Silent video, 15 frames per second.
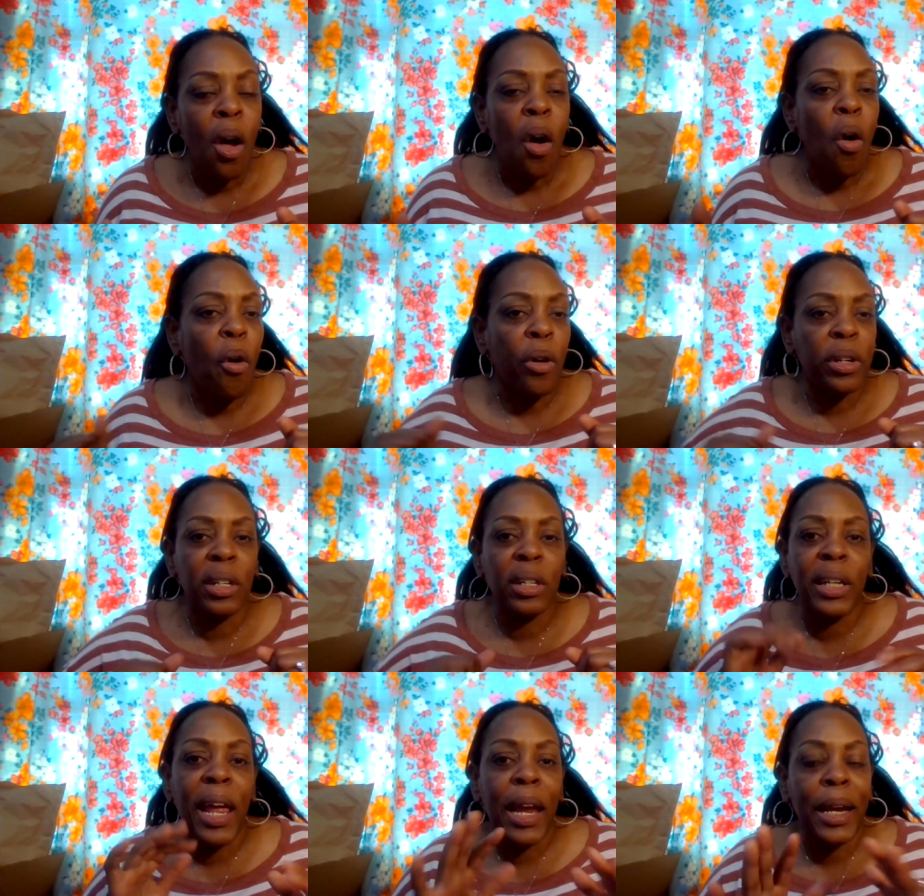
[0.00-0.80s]
or
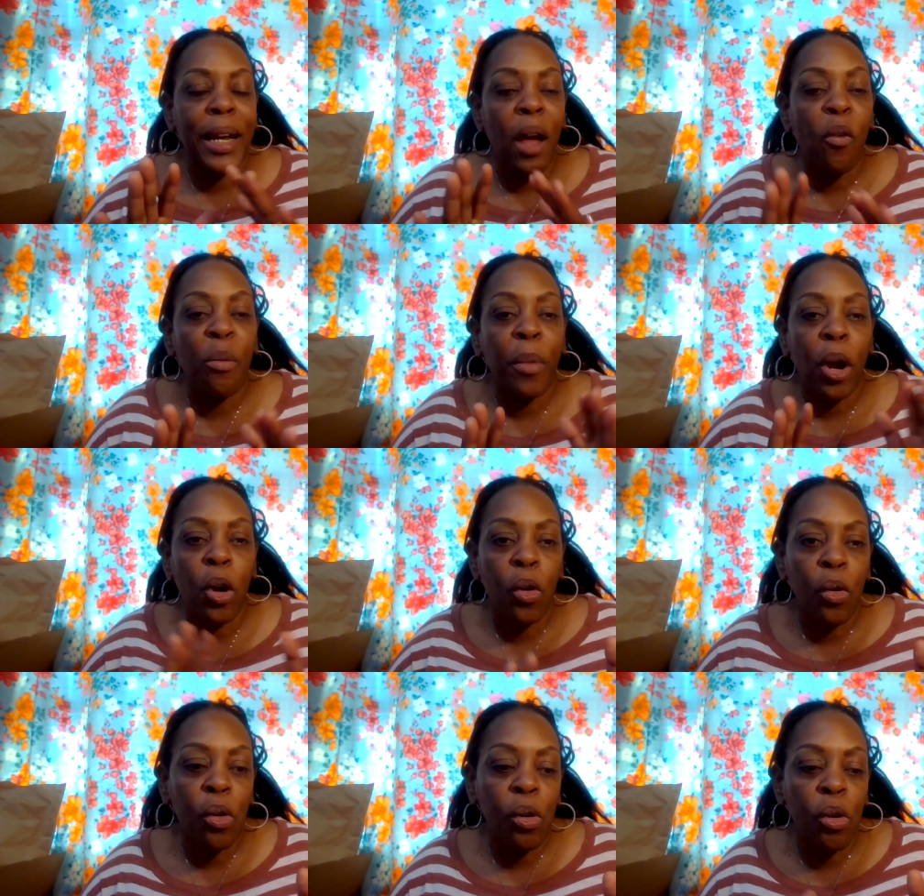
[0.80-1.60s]
just hanging out with my
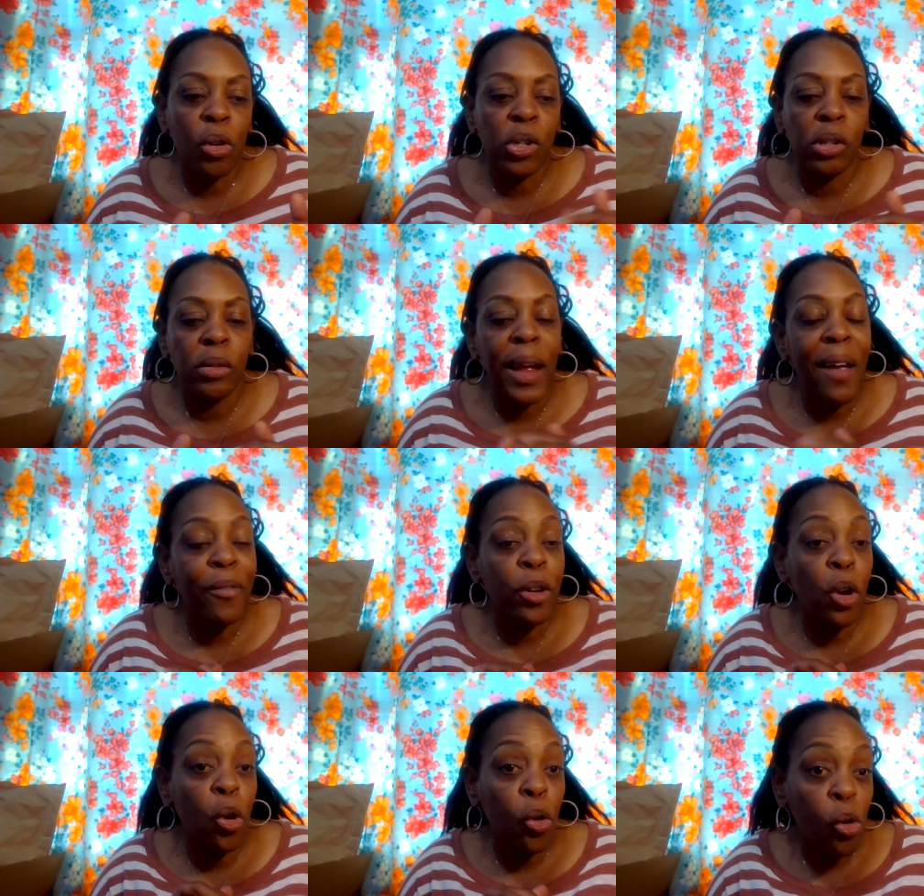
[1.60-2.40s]
girls, you know,
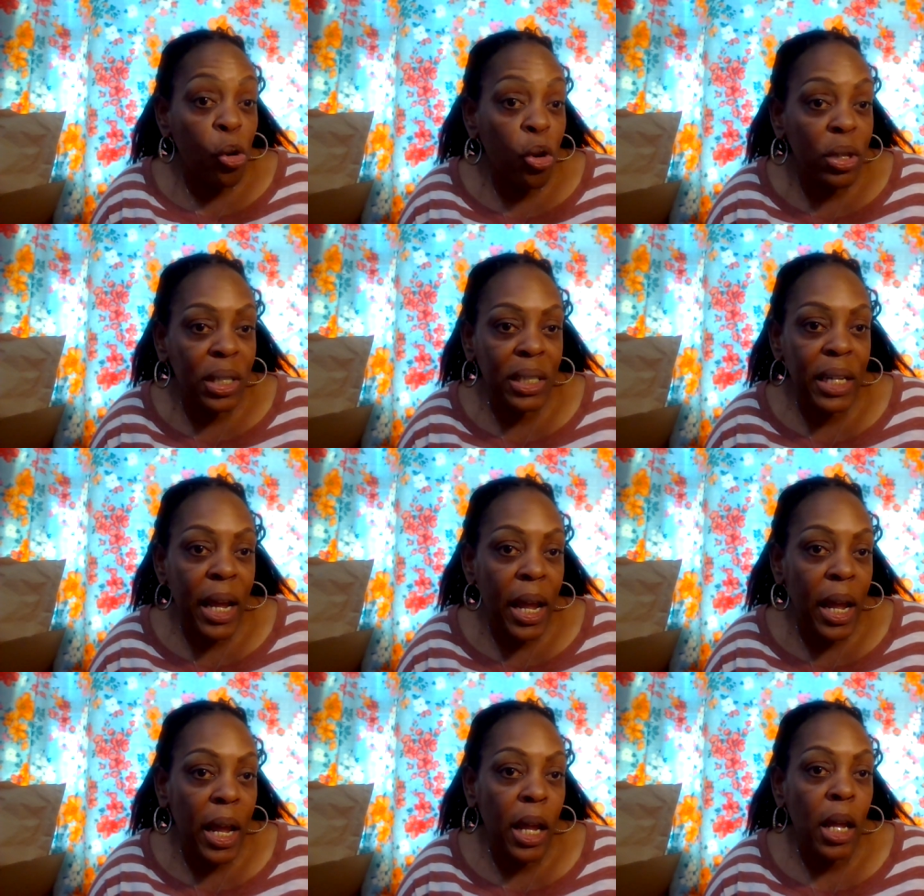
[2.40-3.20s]
having a girls'
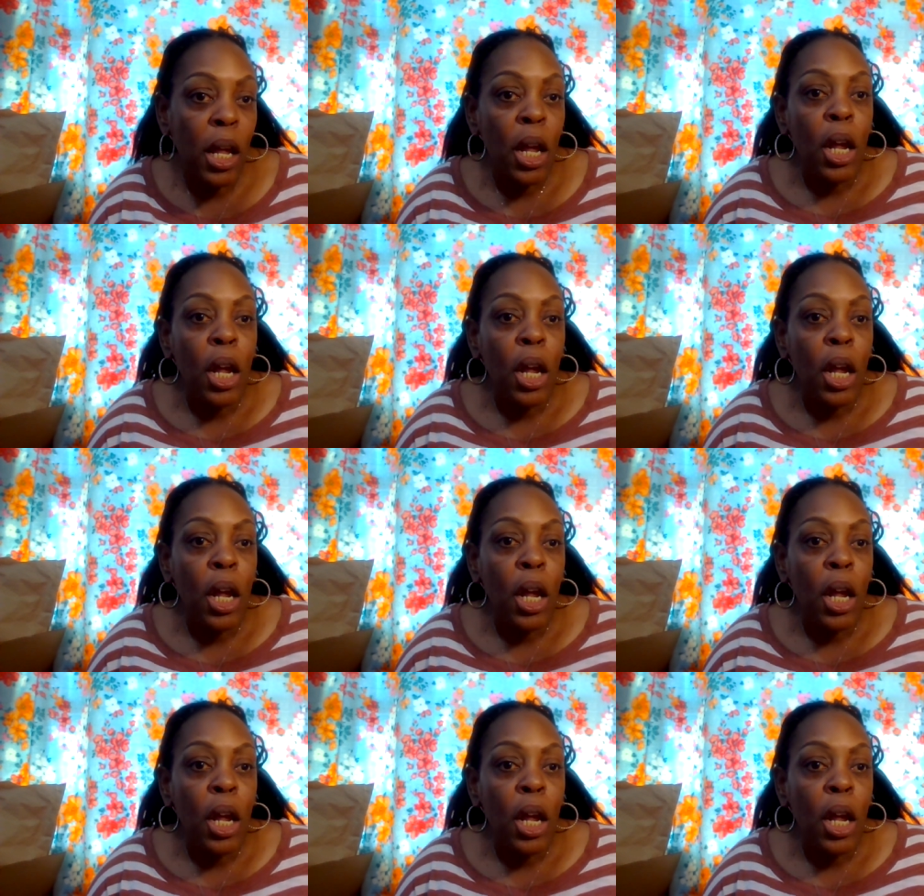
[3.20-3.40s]
day,